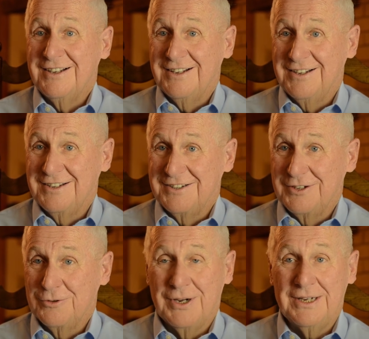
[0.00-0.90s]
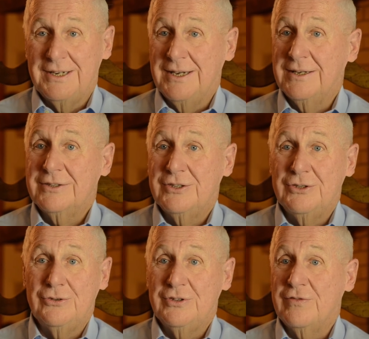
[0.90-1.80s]
And right down
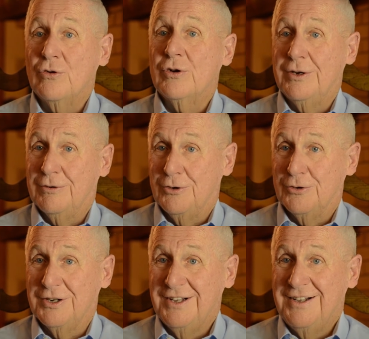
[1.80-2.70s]
to the 4-year-old.